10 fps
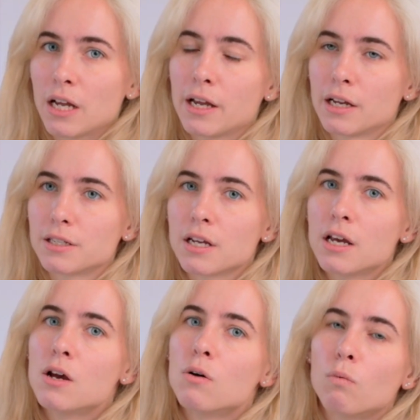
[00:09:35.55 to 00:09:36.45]
And
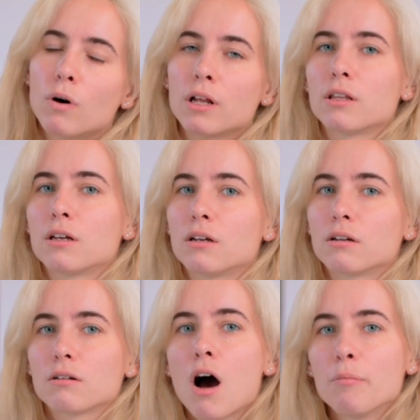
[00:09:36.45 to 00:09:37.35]
one of
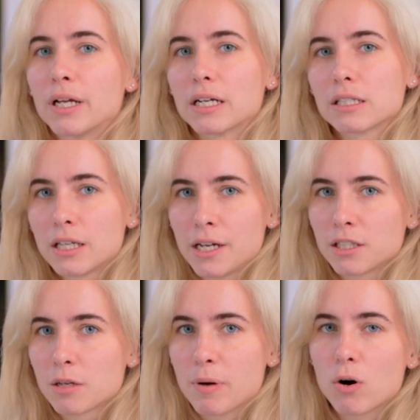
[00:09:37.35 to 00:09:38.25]
the complex
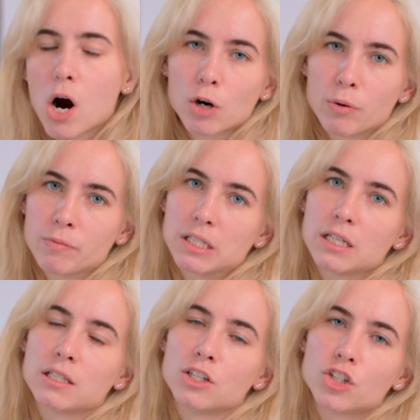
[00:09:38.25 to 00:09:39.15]
things about heartworm
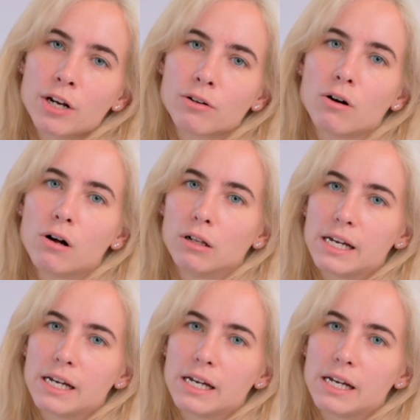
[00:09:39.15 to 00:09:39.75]
disease in general